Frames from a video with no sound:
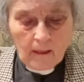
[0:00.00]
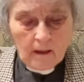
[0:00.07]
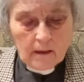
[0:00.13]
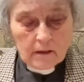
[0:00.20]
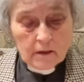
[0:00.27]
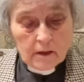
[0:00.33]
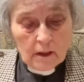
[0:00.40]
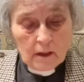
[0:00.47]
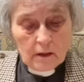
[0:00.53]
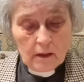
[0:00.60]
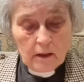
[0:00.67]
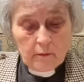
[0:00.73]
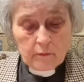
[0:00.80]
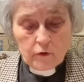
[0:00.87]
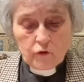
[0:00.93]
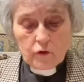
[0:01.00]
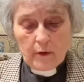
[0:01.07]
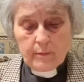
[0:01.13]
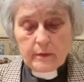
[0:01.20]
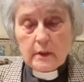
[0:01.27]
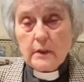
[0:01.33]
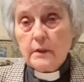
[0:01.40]
Certainly it was drummed
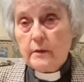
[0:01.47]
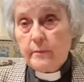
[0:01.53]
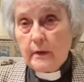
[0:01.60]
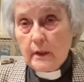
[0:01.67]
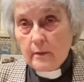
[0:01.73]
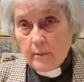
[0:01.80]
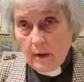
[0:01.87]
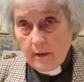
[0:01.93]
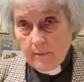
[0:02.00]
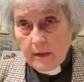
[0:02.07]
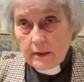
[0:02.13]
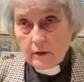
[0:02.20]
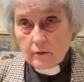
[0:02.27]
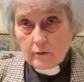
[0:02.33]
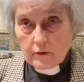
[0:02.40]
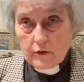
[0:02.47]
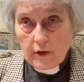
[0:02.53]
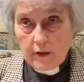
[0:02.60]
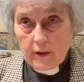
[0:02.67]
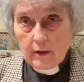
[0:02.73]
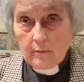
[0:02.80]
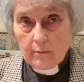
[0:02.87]
into me in my medical
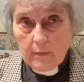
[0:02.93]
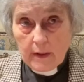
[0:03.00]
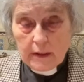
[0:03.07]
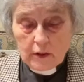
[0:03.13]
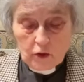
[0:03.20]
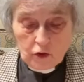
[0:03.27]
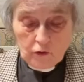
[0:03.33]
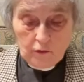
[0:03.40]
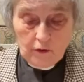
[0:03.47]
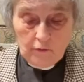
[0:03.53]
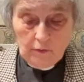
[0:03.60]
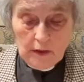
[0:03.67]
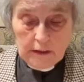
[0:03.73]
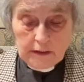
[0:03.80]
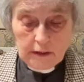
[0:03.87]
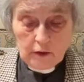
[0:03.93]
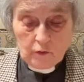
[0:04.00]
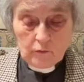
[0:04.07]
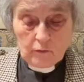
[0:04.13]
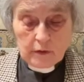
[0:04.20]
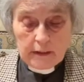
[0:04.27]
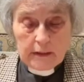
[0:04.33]
training. Make sure you write it all
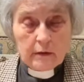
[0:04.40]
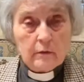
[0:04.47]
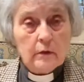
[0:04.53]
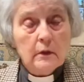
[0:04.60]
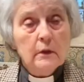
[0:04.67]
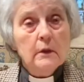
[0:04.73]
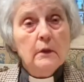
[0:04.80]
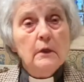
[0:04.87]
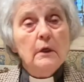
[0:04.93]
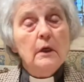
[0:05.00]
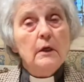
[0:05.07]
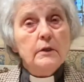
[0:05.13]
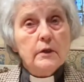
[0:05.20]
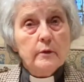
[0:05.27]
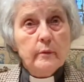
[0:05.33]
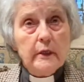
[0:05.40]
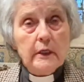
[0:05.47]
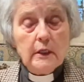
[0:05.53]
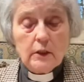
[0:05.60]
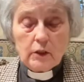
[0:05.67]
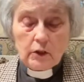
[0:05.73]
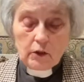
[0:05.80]
down. So we
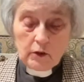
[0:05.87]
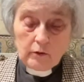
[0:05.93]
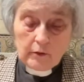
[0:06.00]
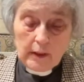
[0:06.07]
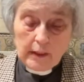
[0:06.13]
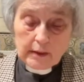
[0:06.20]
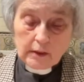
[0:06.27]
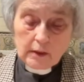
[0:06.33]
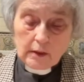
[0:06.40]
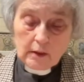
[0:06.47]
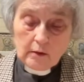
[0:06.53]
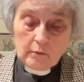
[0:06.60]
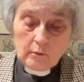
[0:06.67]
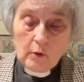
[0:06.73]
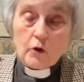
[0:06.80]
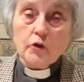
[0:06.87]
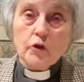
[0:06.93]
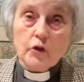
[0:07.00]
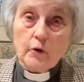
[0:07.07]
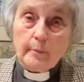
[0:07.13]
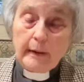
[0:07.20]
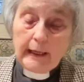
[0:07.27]
need to do that, so watch your
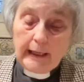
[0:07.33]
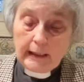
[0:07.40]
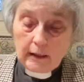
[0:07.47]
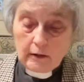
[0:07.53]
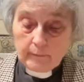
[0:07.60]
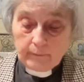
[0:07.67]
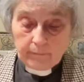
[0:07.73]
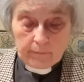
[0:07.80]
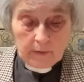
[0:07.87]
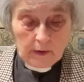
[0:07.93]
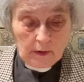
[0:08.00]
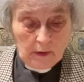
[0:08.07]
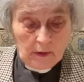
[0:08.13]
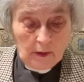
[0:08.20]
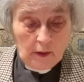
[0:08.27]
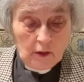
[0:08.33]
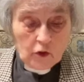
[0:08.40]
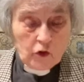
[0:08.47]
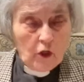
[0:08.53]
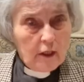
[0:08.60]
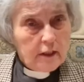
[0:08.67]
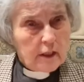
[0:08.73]
back.
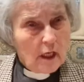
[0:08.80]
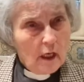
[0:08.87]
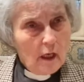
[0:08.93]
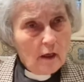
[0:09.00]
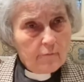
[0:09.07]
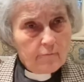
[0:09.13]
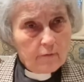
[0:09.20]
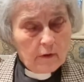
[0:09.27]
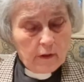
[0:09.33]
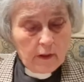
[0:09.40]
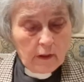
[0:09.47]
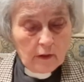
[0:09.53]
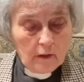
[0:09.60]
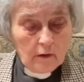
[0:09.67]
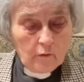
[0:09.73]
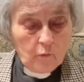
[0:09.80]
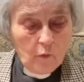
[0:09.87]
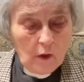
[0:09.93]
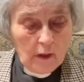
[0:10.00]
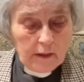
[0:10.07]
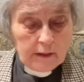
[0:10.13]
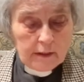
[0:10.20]
Tread carefully and
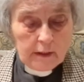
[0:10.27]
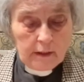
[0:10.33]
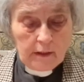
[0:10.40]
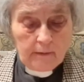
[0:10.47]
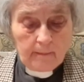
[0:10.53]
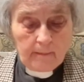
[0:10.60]
wisely.